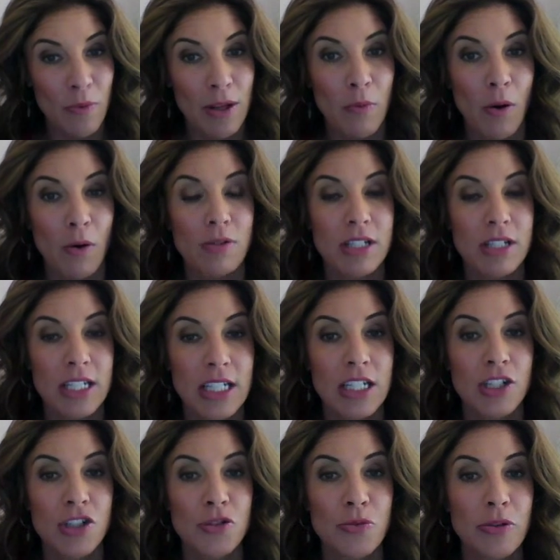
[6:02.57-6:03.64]
We want
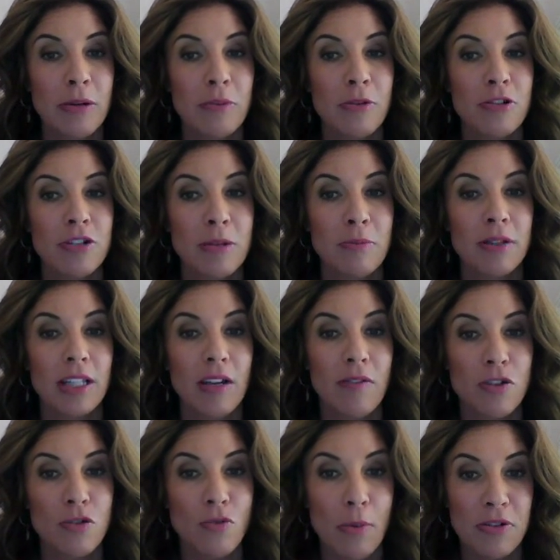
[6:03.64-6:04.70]
10 dreamers and
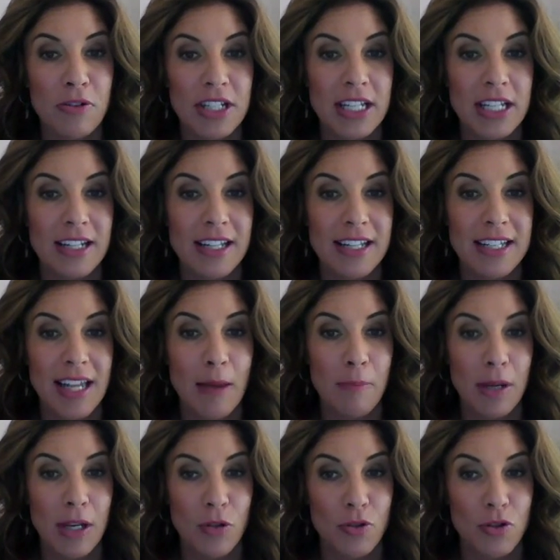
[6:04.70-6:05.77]
believers representing us at
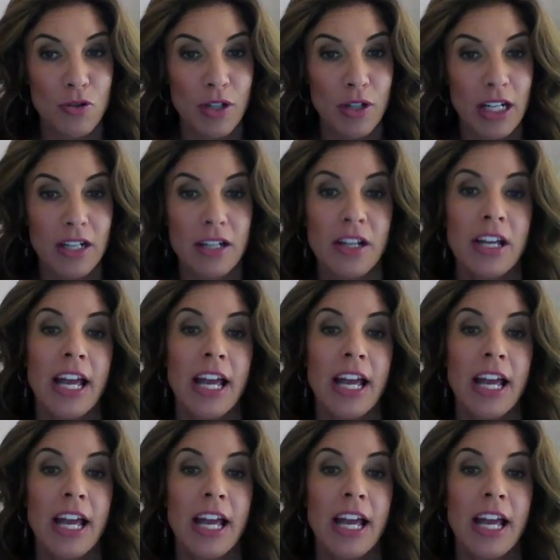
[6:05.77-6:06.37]
beach retreat.